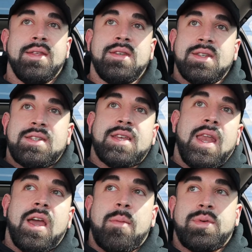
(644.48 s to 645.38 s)
this is an
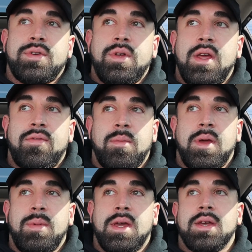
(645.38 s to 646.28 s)
exciting opportunity for
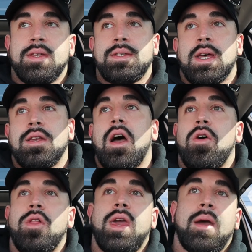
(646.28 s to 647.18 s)
me because like
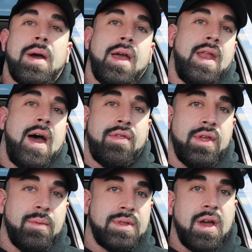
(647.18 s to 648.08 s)
not only am I an
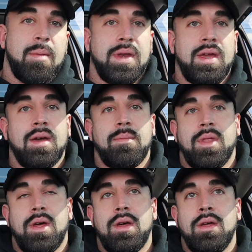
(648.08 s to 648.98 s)
athlete with the company,
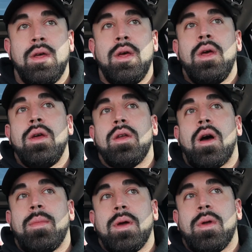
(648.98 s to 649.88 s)
I'm the, you
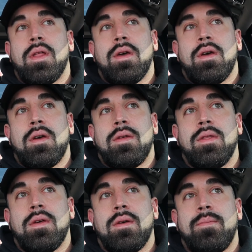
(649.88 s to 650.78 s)
know, I'm like one of
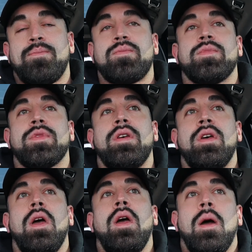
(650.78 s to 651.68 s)
the
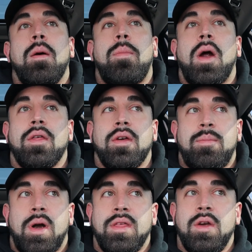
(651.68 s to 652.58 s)
part of
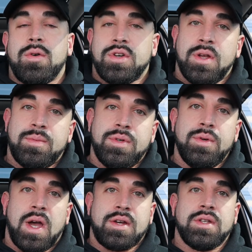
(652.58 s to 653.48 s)
the ownership
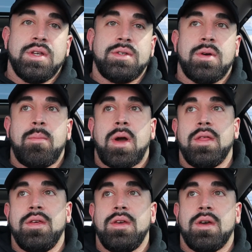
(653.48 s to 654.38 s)
too, actually. So I'm
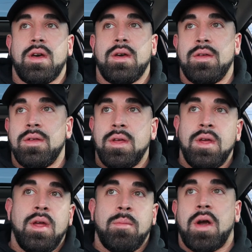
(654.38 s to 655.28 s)
part of the
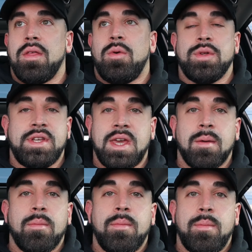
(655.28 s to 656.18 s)
whole
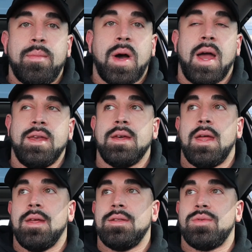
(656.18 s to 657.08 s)
team behind
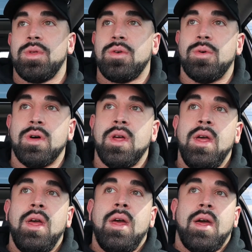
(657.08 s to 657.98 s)
it, and it's really cool.
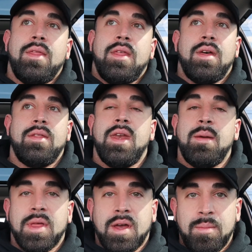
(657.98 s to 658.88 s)
And the
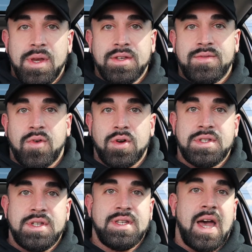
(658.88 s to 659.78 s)
name of the company is
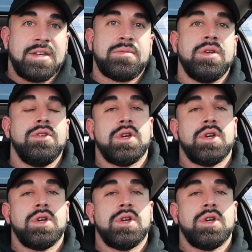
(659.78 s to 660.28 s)
First Detachment